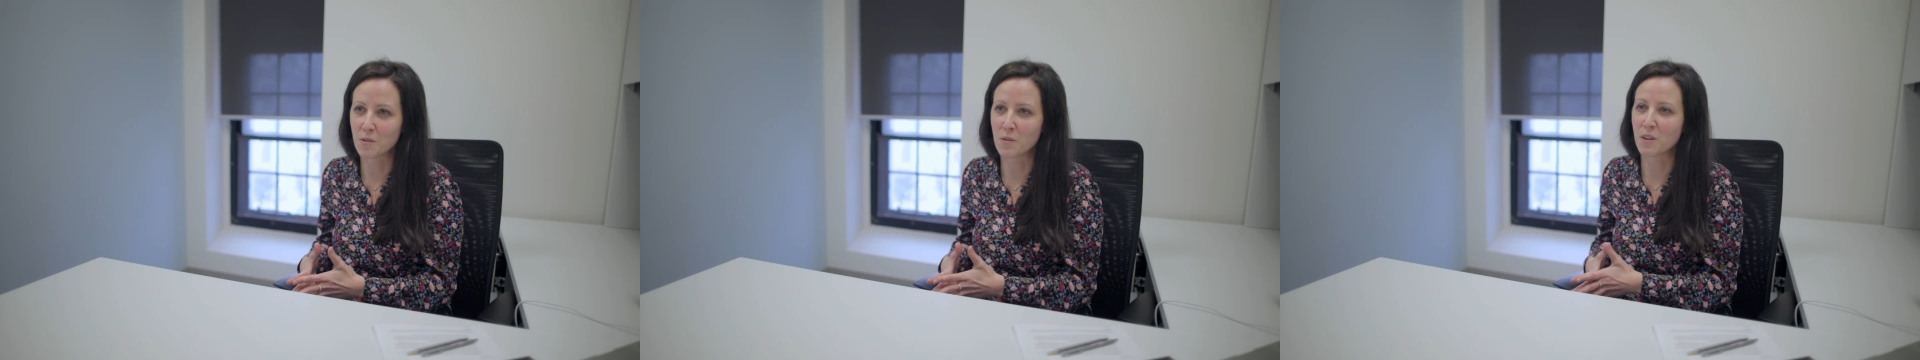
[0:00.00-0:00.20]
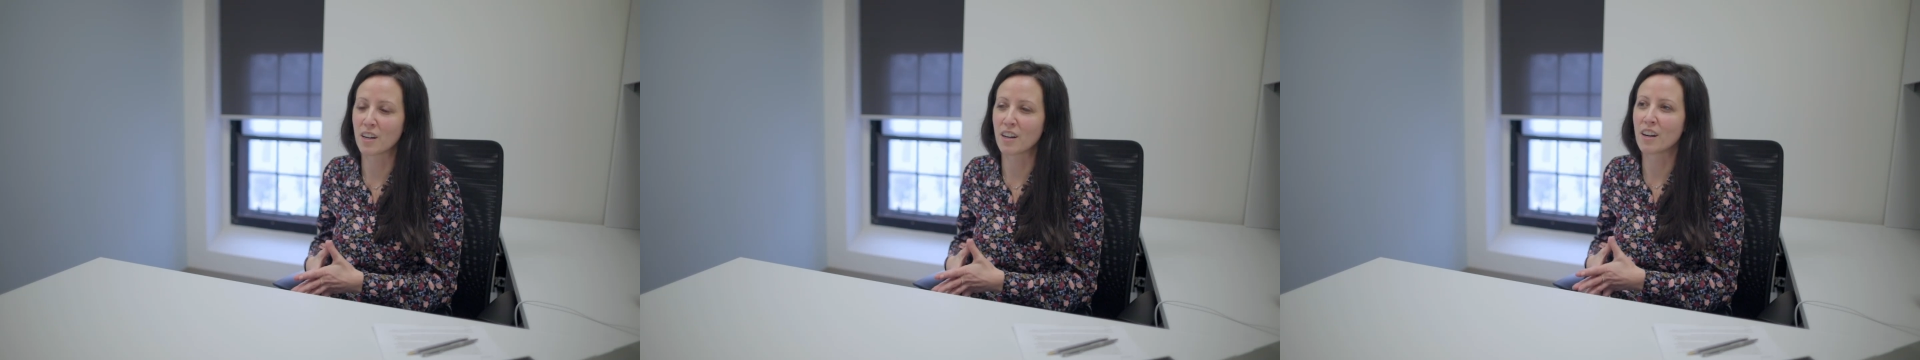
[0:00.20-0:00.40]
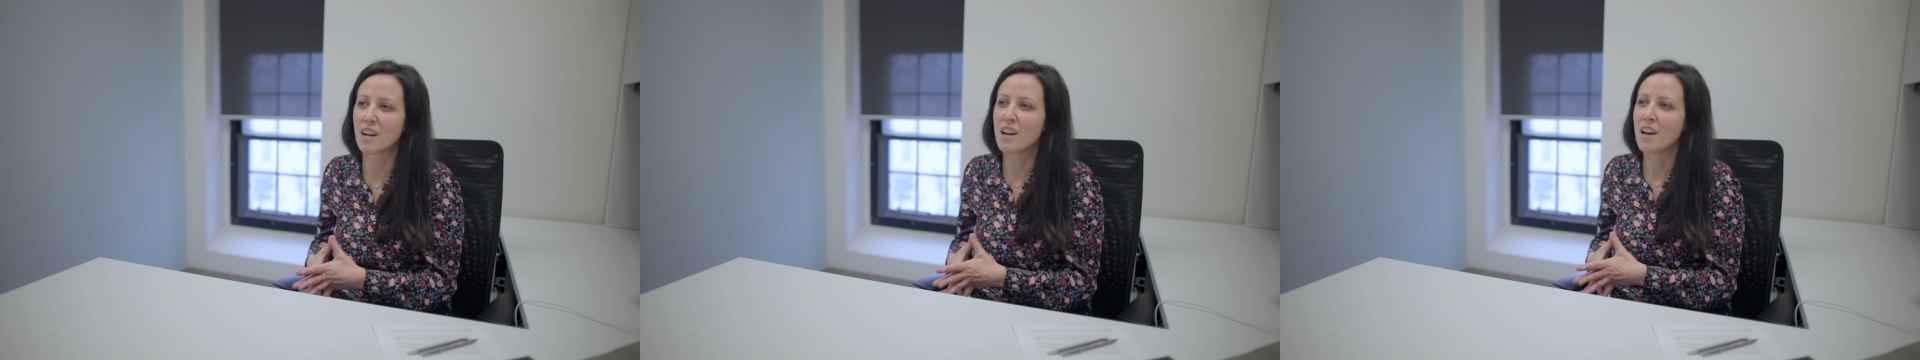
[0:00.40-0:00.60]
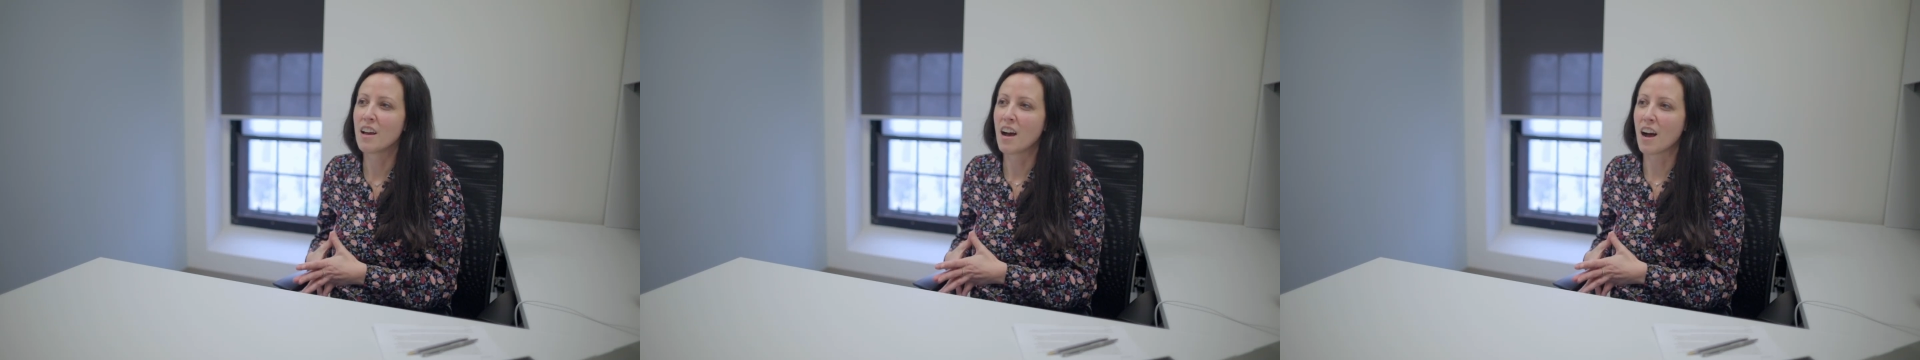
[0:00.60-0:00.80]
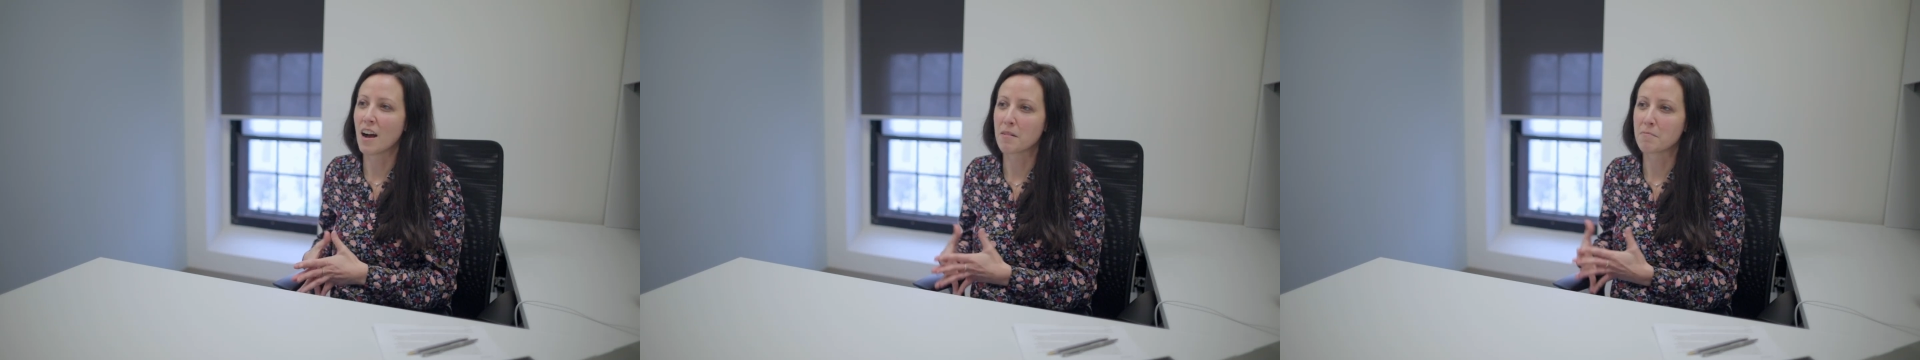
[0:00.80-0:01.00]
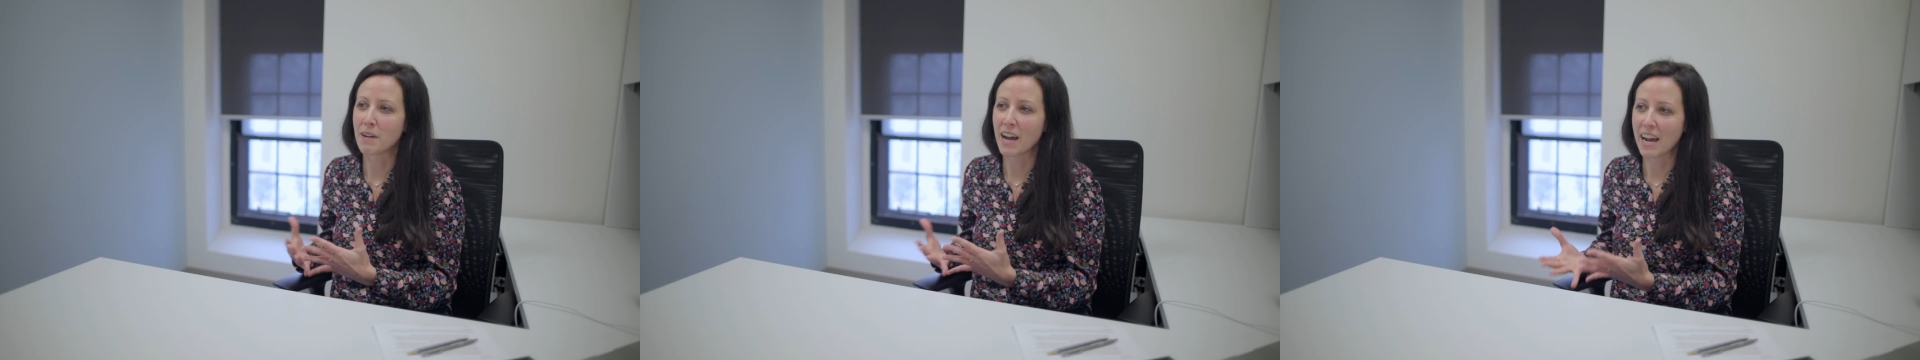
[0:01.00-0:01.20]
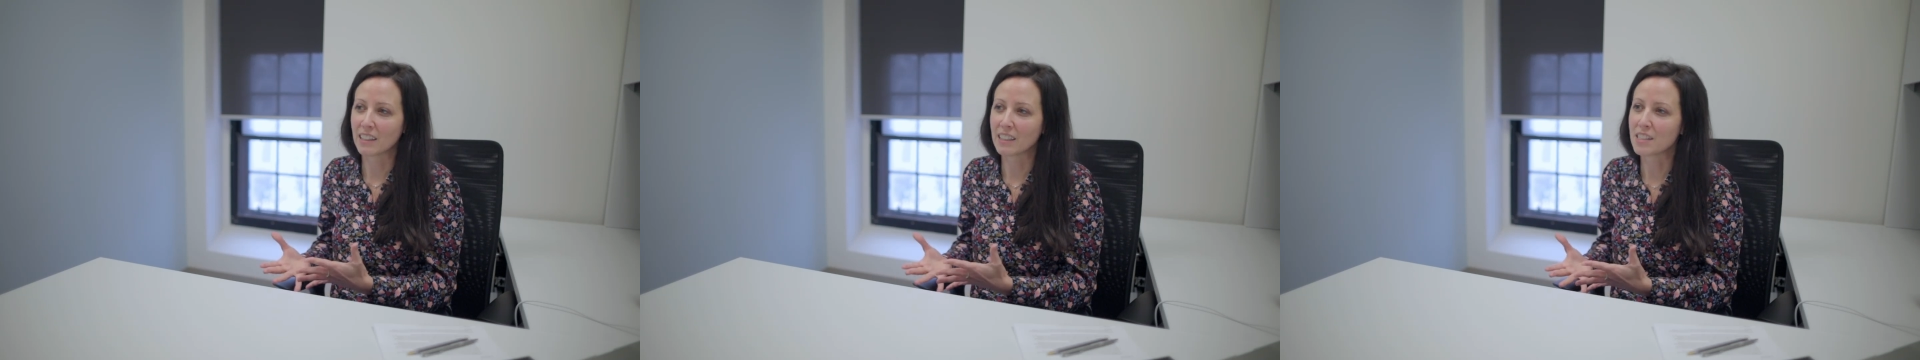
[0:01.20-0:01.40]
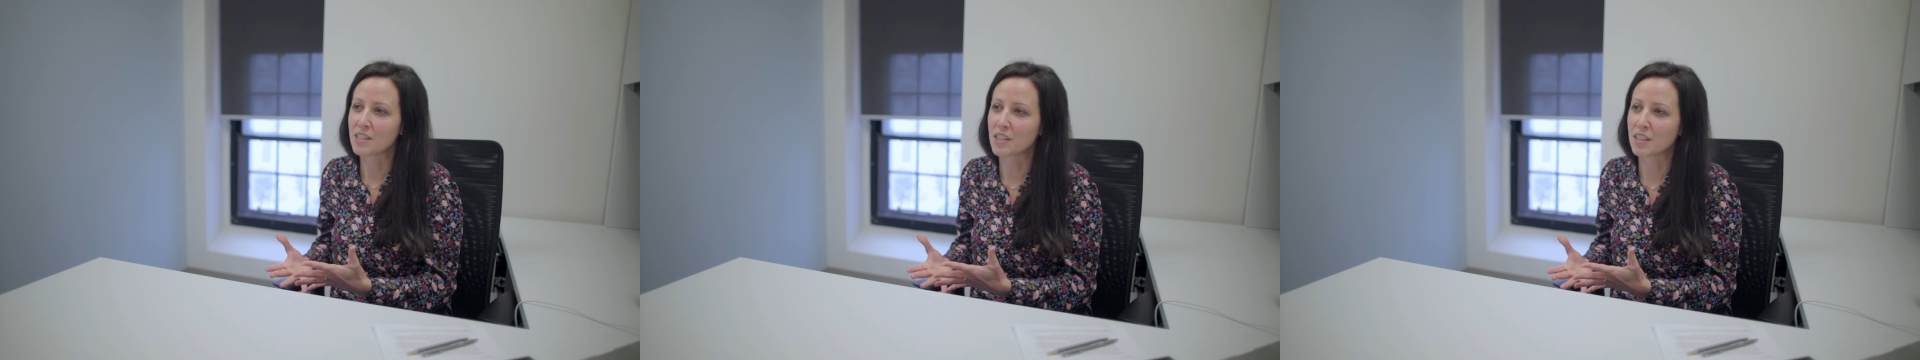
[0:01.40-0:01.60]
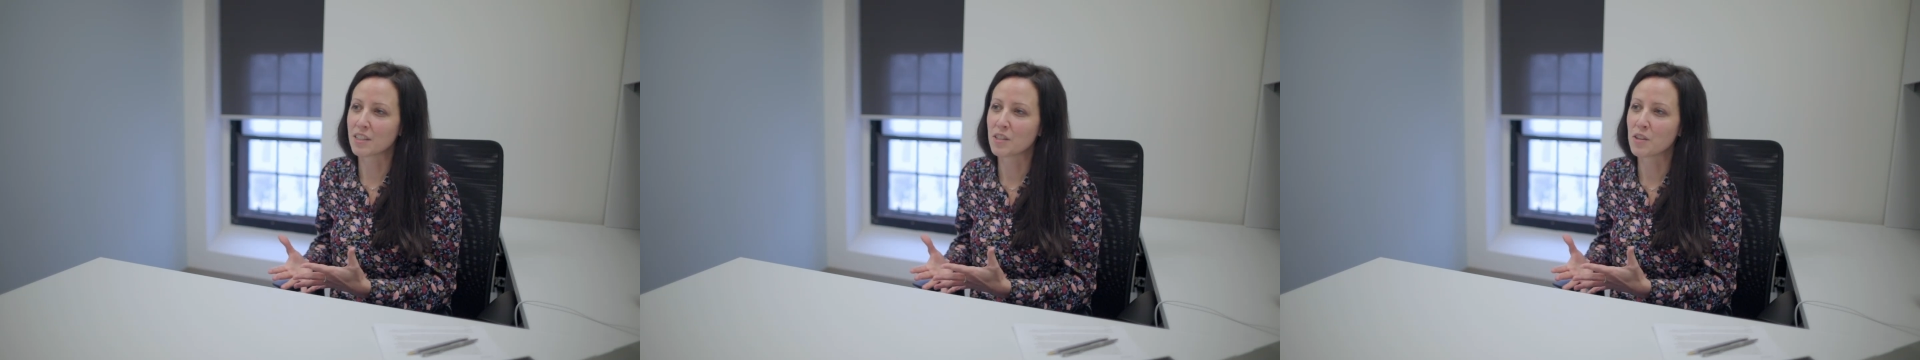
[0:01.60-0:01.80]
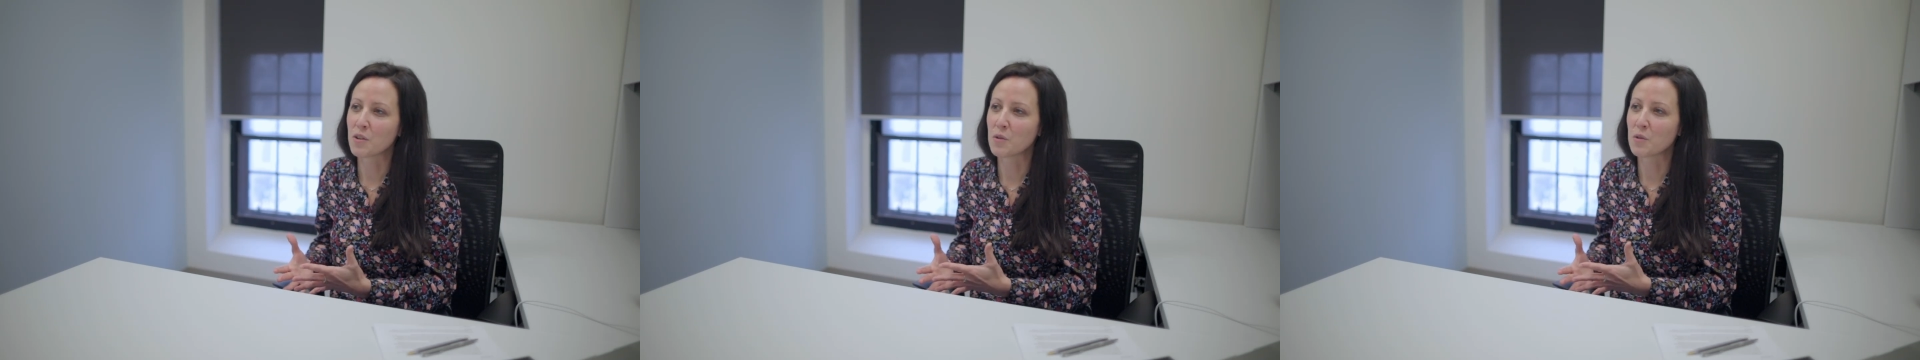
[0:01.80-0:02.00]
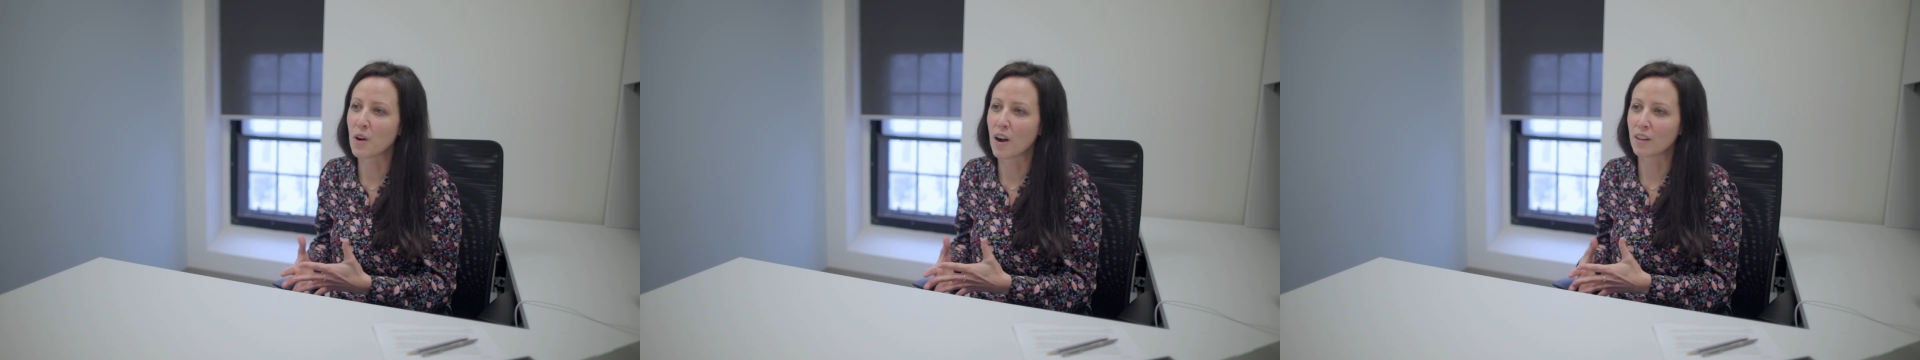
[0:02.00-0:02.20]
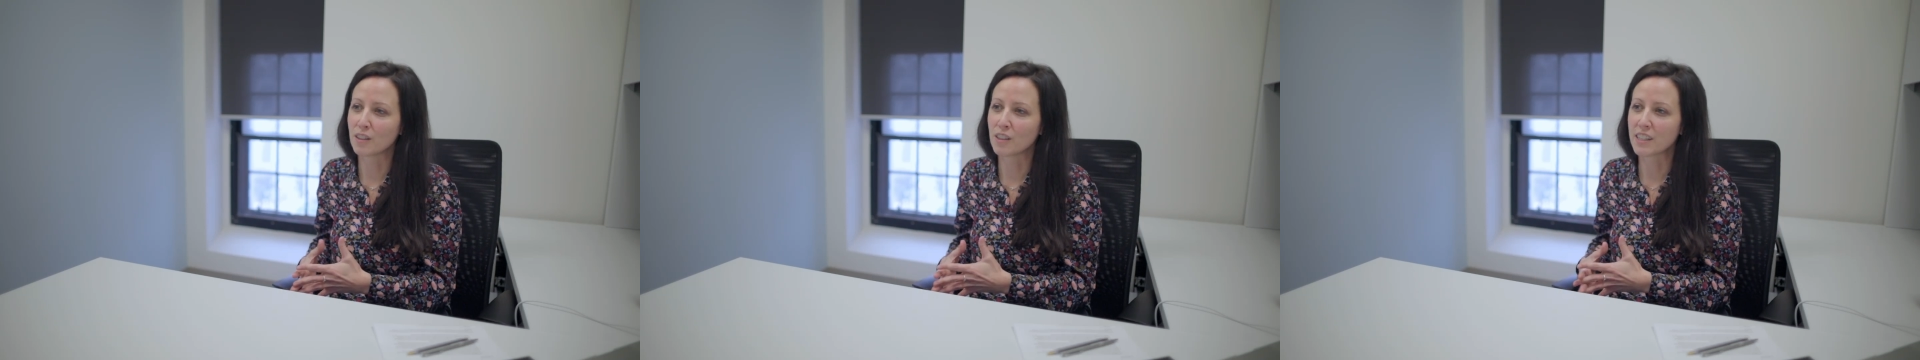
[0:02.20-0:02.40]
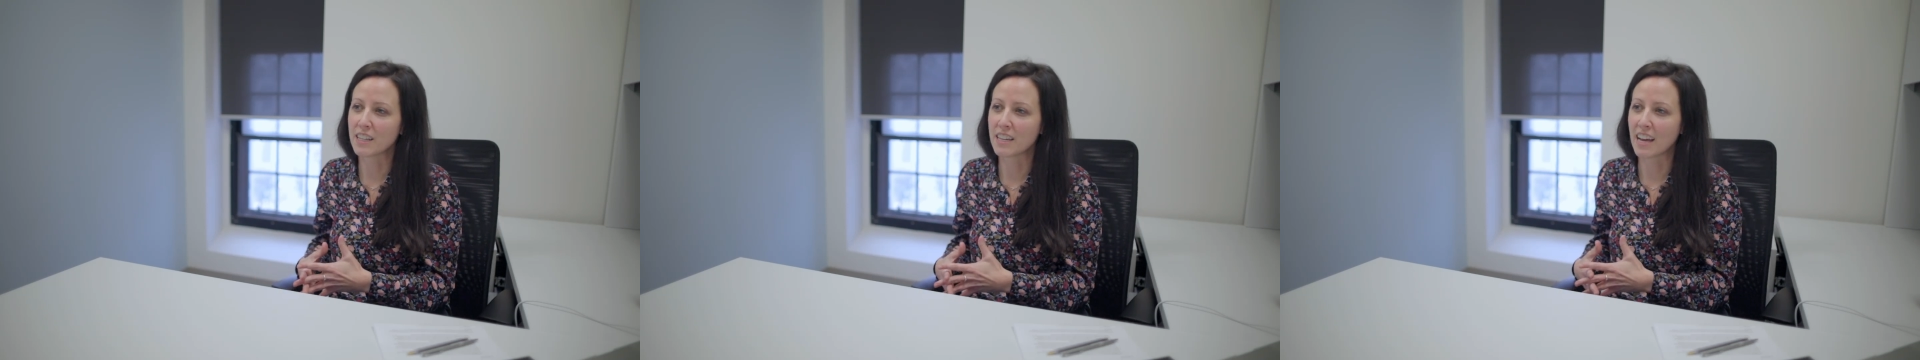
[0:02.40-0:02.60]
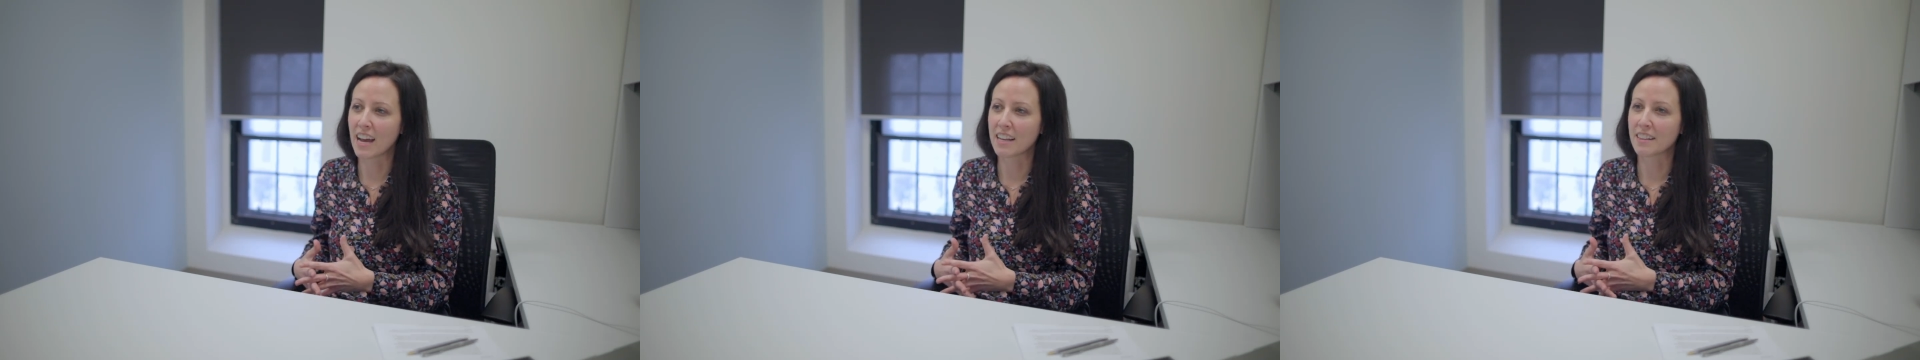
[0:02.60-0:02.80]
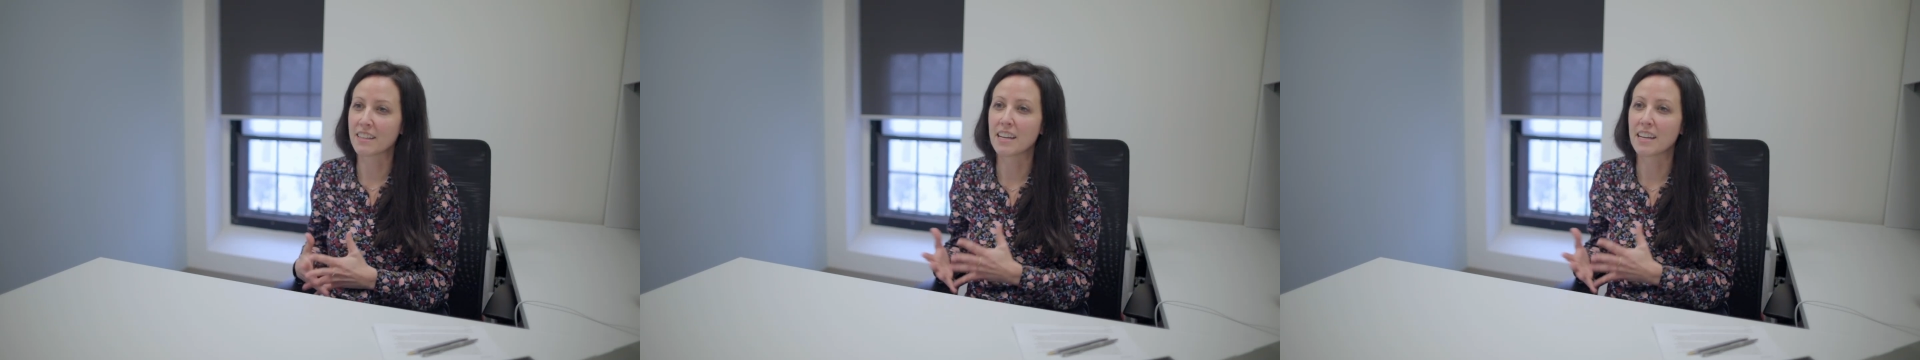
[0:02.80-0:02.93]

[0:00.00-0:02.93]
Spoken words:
or biologists who are looking at